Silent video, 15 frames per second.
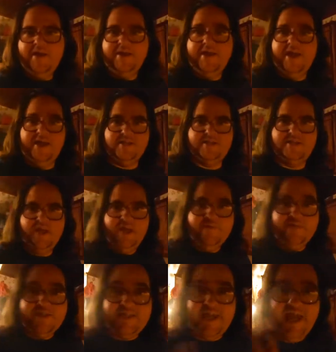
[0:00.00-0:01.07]
Yes,
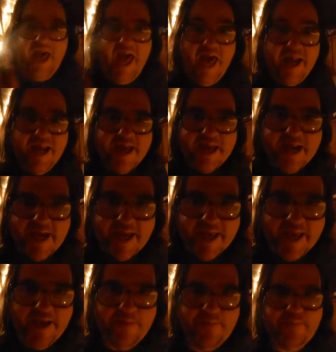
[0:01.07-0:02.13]
you see an ad?
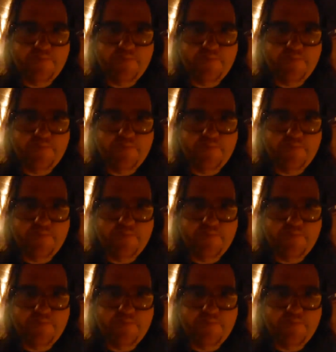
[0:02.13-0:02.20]
Click it.